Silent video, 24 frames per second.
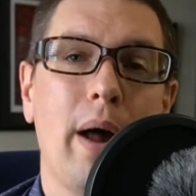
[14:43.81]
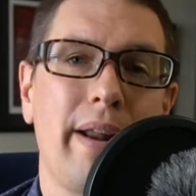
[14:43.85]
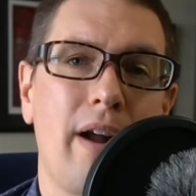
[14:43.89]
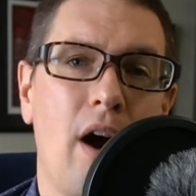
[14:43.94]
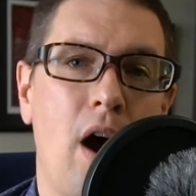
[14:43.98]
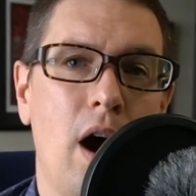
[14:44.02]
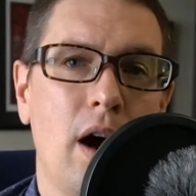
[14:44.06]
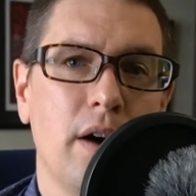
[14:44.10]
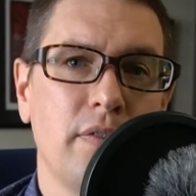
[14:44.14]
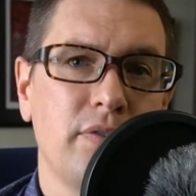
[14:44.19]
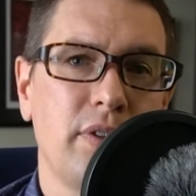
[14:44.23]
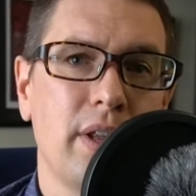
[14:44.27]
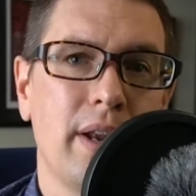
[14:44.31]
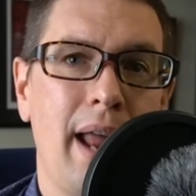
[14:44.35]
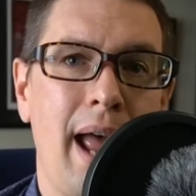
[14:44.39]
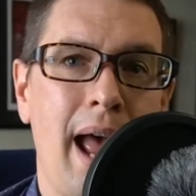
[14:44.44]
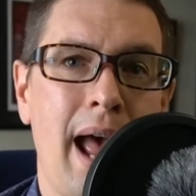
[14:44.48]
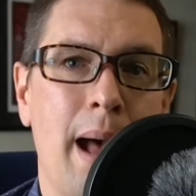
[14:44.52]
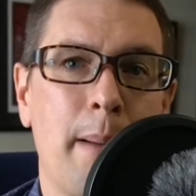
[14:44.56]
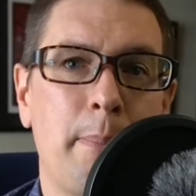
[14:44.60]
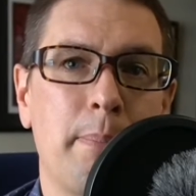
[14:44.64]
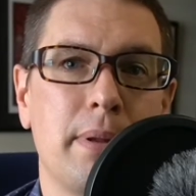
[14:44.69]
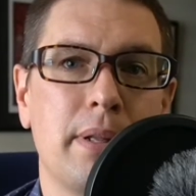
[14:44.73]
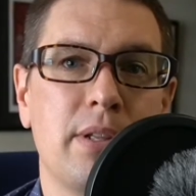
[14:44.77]
often
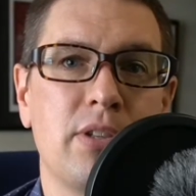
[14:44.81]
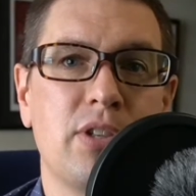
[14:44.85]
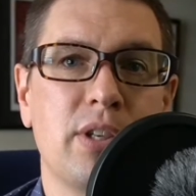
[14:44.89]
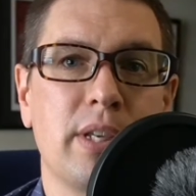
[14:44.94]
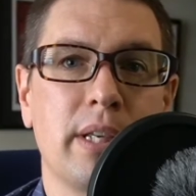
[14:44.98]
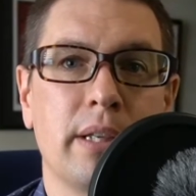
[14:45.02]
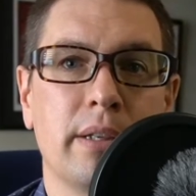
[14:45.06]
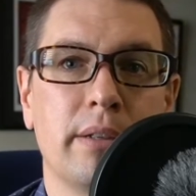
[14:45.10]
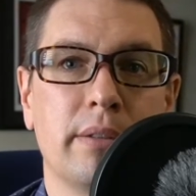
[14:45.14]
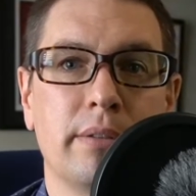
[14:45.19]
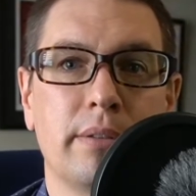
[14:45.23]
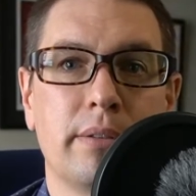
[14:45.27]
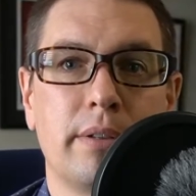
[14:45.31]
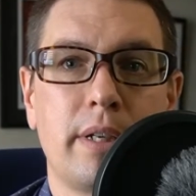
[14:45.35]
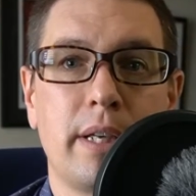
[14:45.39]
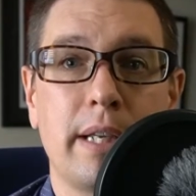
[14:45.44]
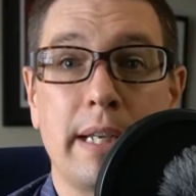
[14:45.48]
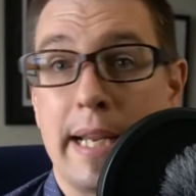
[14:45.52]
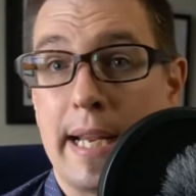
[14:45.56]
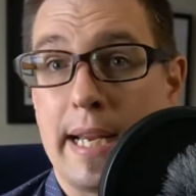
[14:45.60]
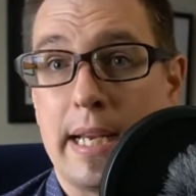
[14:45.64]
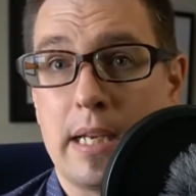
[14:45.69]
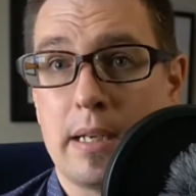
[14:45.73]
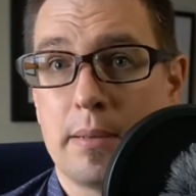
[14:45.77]
happens in
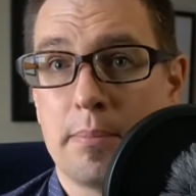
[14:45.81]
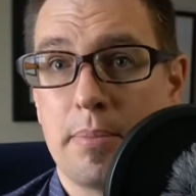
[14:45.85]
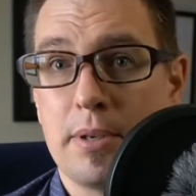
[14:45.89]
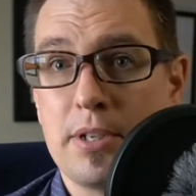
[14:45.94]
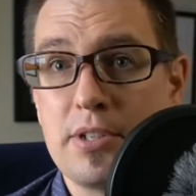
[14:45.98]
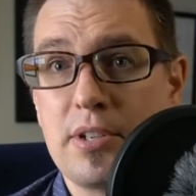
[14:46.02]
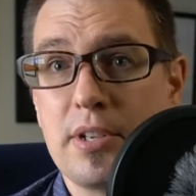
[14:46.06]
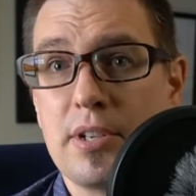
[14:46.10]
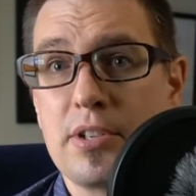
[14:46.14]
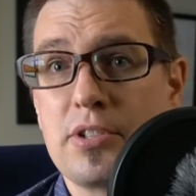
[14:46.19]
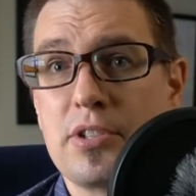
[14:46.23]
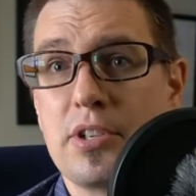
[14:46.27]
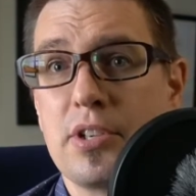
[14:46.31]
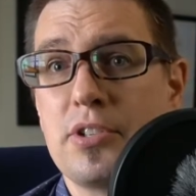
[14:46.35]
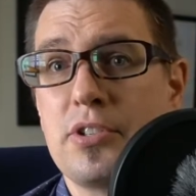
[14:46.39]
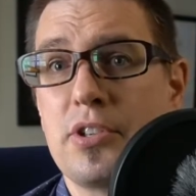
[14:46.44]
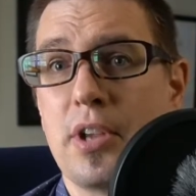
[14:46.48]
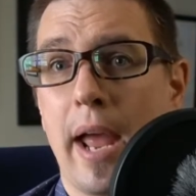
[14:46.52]
Canadian businesses